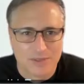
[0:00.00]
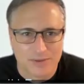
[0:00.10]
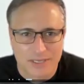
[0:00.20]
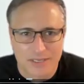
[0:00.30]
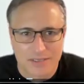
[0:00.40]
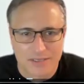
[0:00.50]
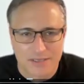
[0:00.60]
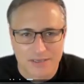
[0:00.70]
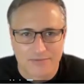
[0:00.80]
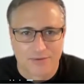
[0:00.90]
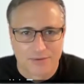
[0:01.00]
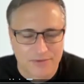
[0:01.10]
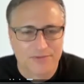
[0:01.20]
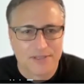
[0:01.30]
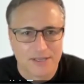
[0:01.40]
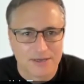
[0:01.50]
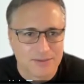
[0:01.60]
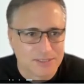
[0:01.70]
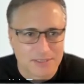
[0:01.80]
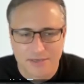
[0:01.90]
doing it for 15 years in